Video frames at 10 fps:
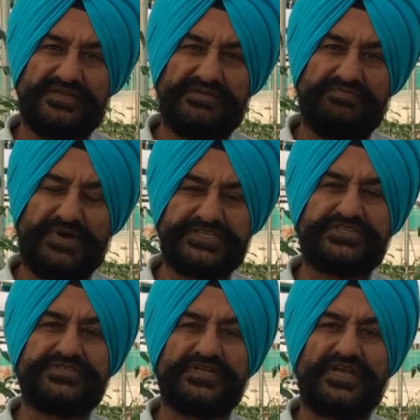
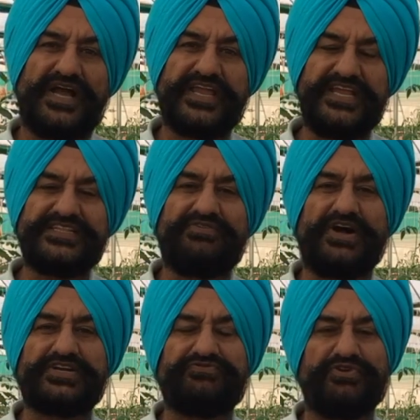But again the
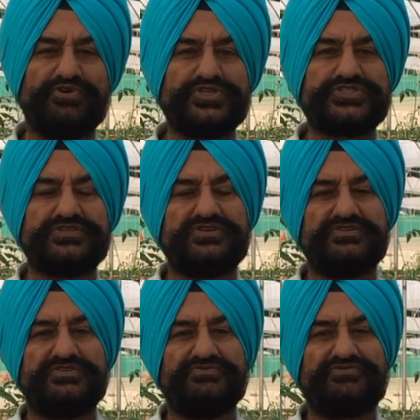water flows
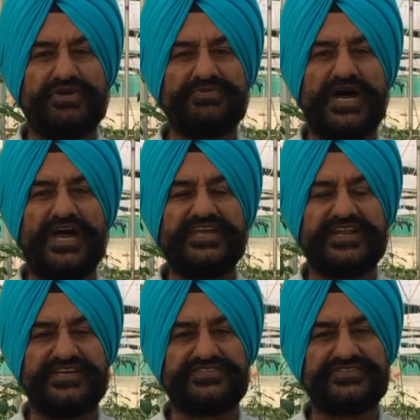from the higher
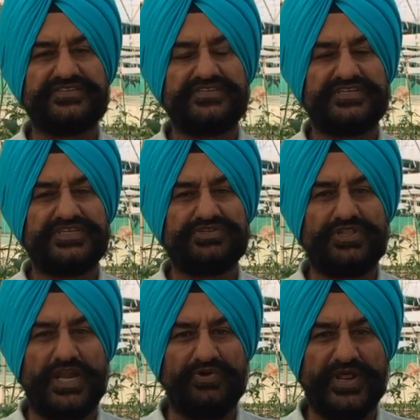end to the
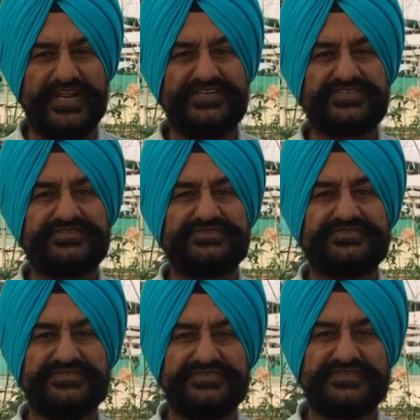lower end,
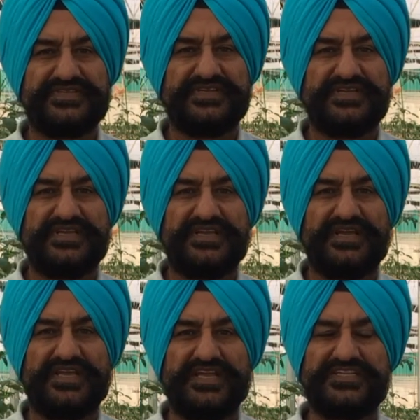
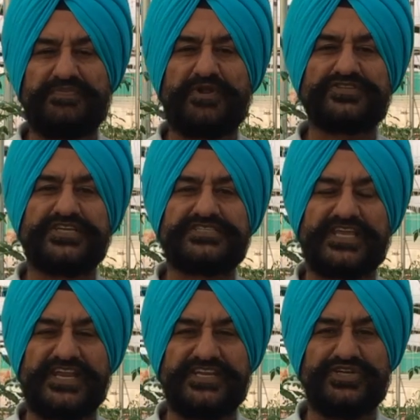in the process
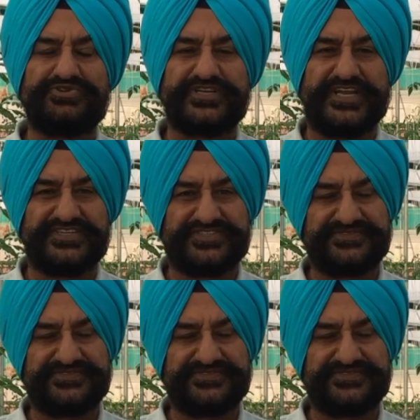carrying nutrient.